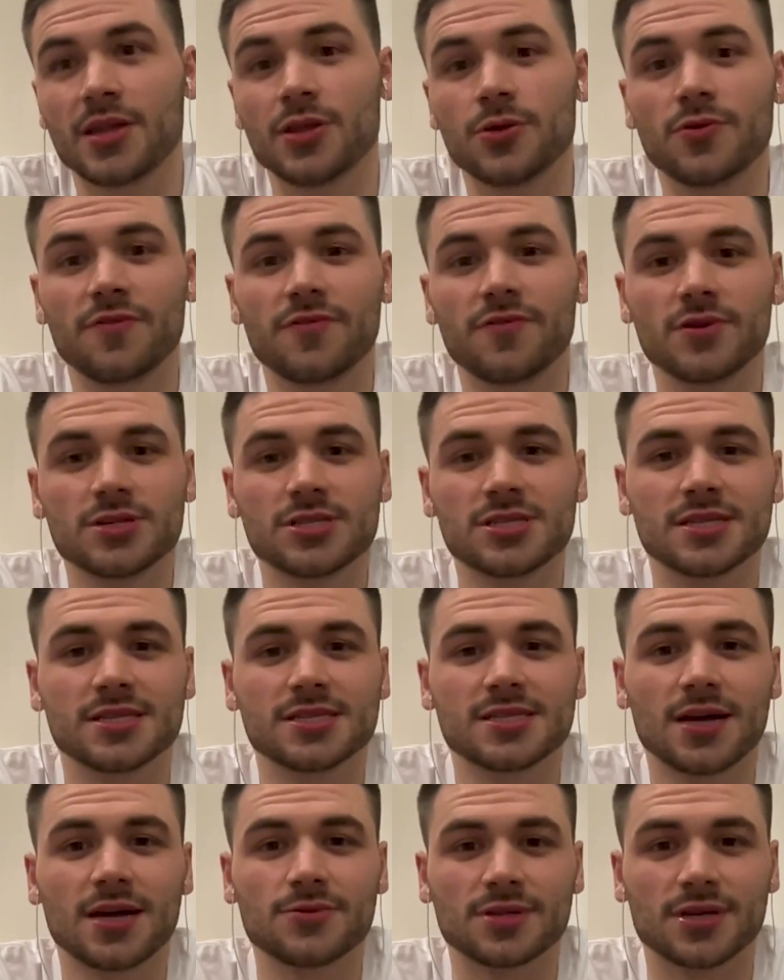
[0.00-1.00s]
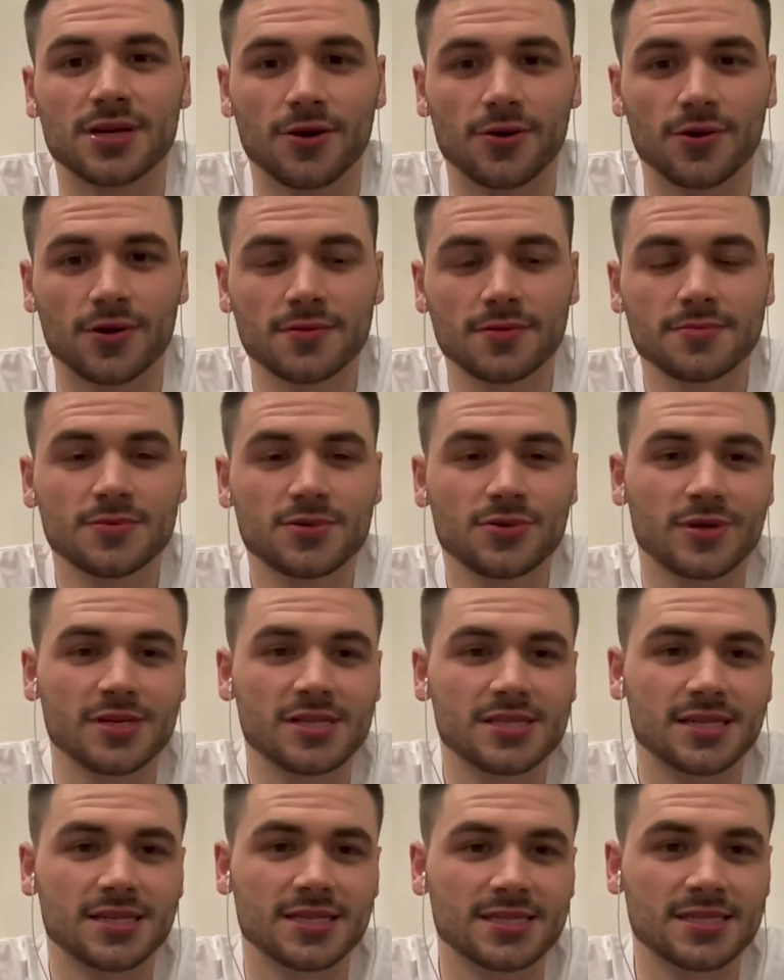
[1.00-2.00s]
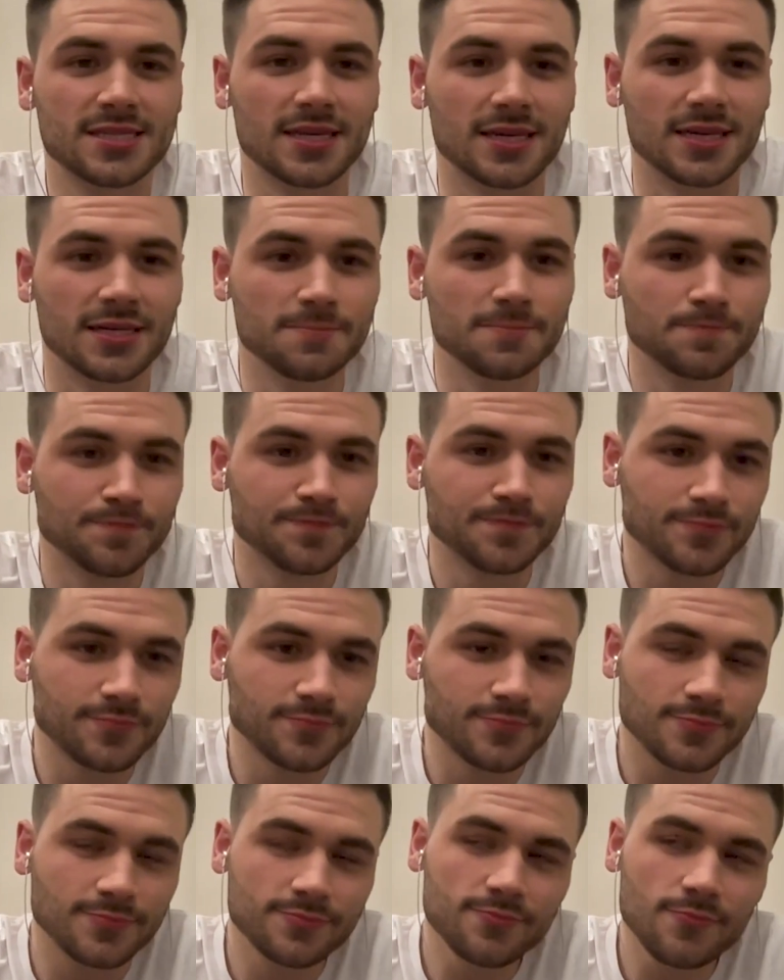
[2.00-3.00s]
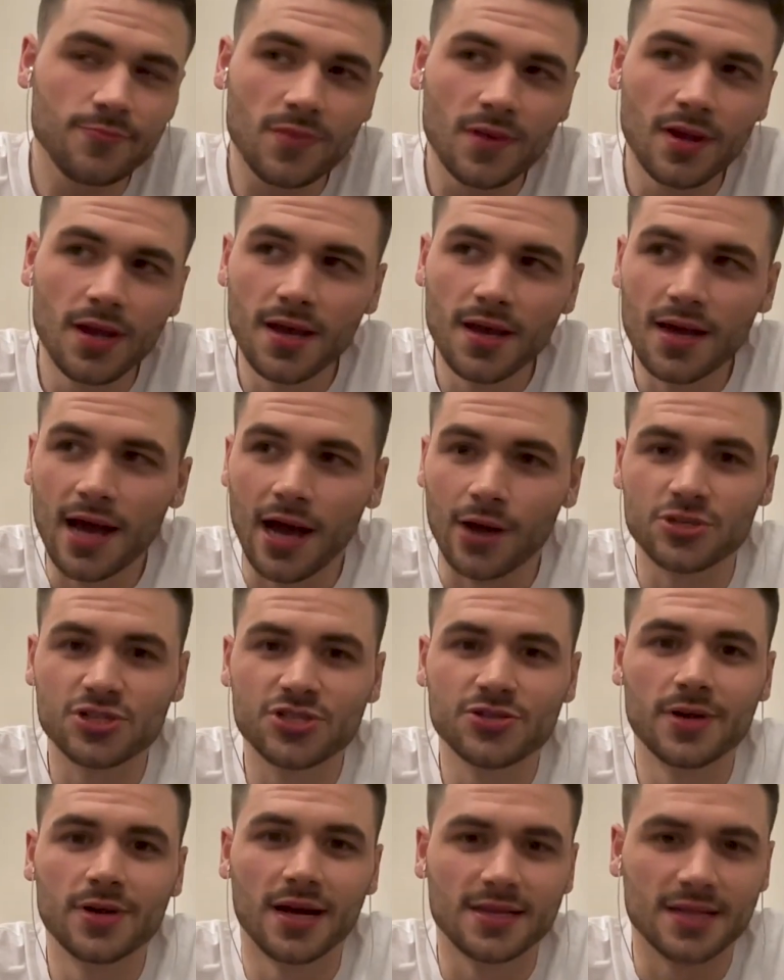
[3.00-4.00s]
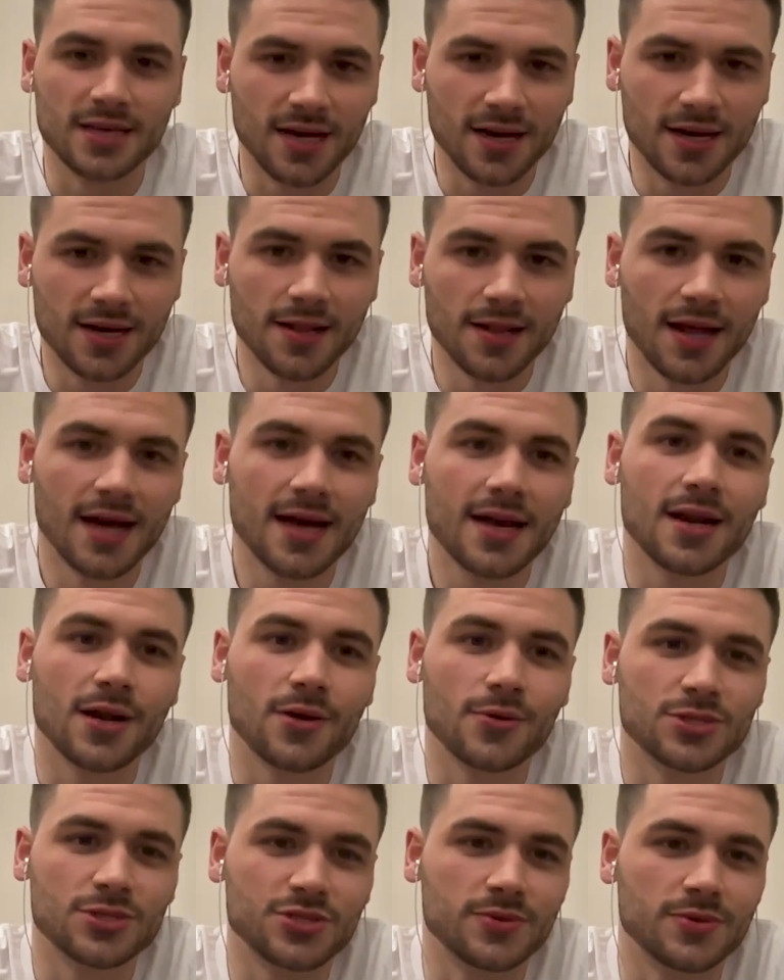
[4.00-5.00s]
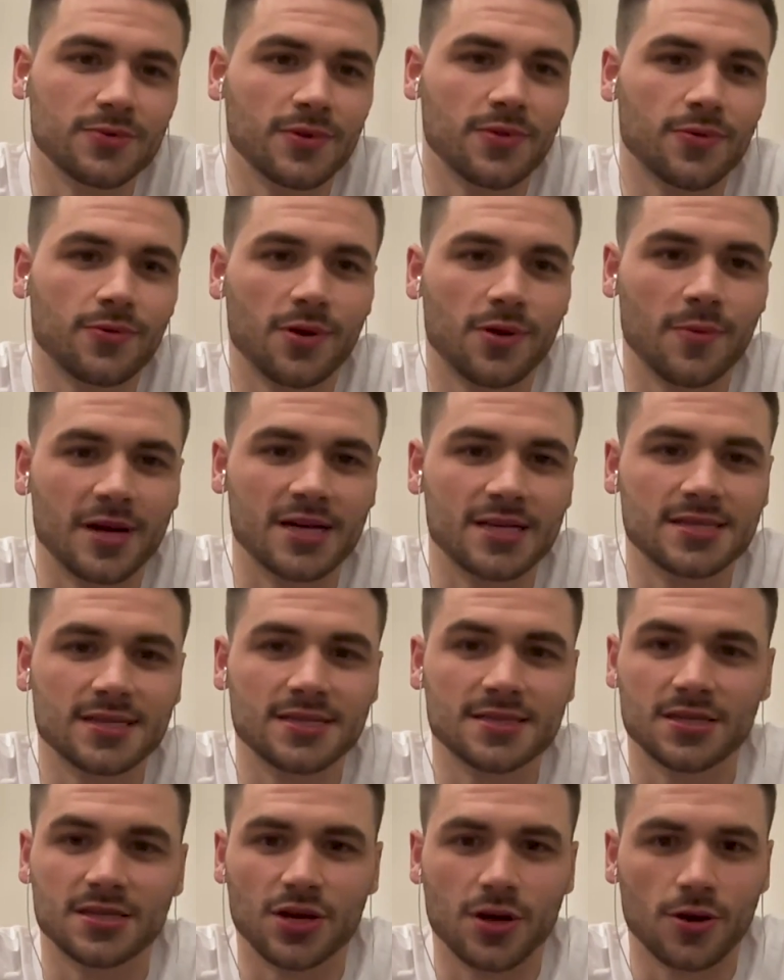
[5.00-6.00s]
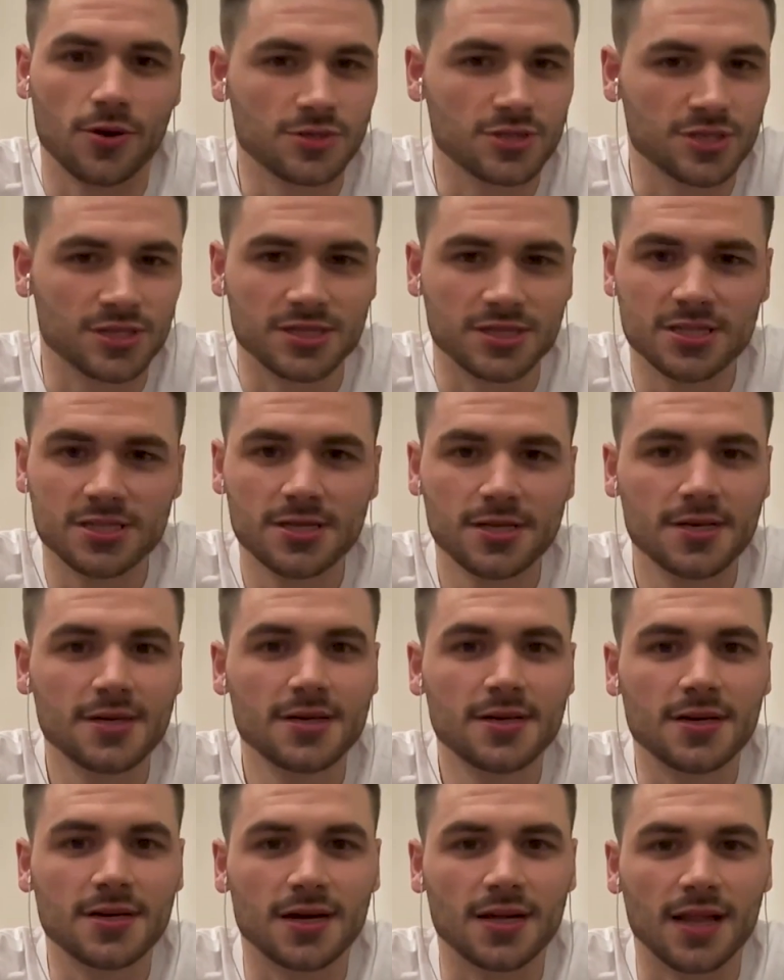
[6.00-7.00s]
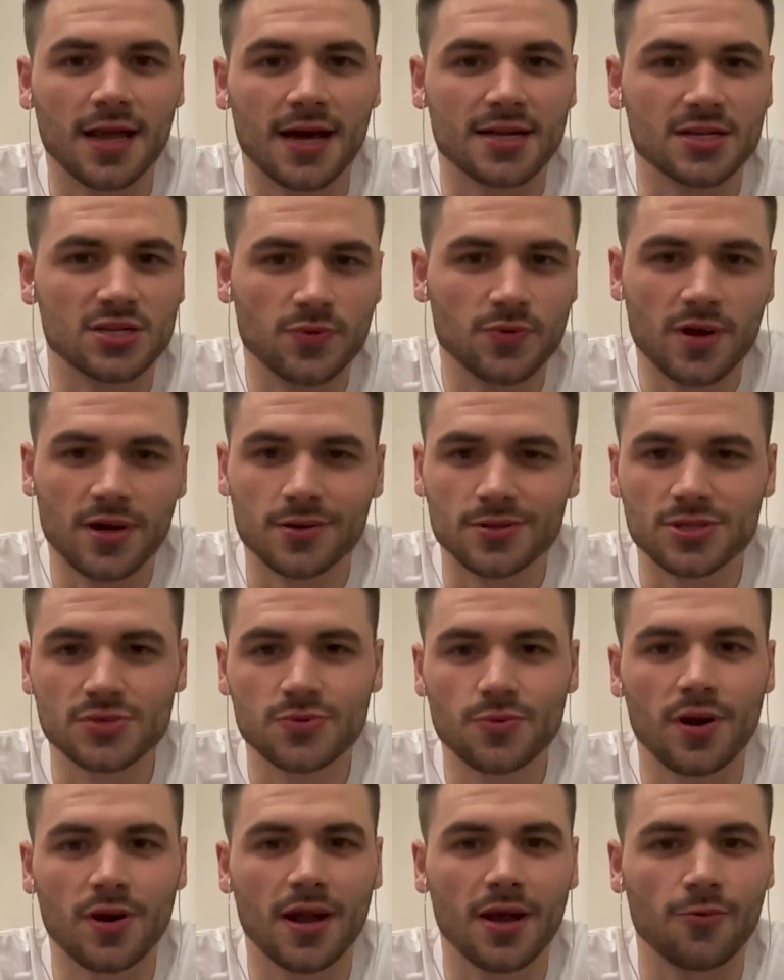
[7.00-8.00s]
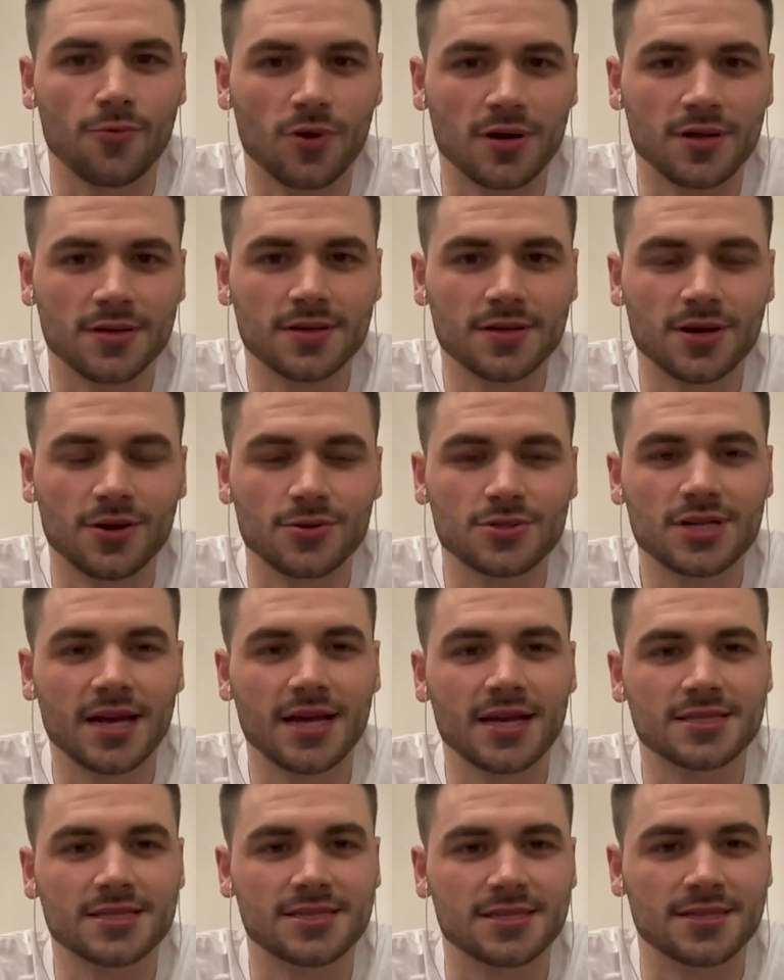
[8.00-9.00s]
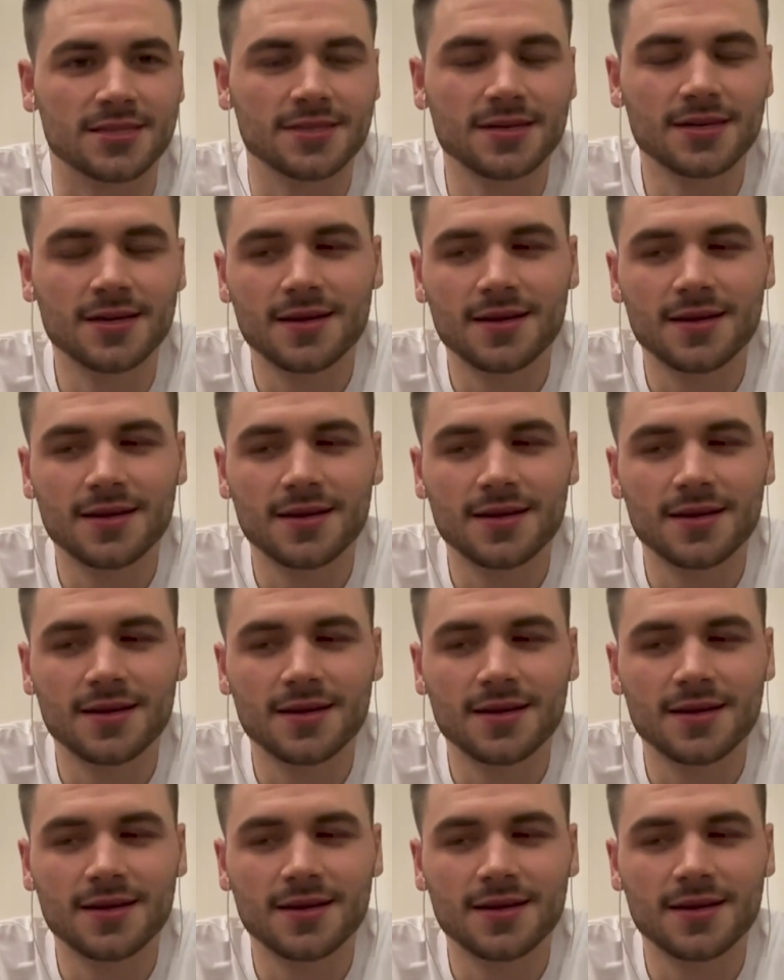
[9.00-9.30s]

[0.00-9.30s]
at University of South Dakota, 2016, I was shooting on the gun a lot, and I was shooting with one of my assistant coaches a lot as well, just one on one, Coach Hanson.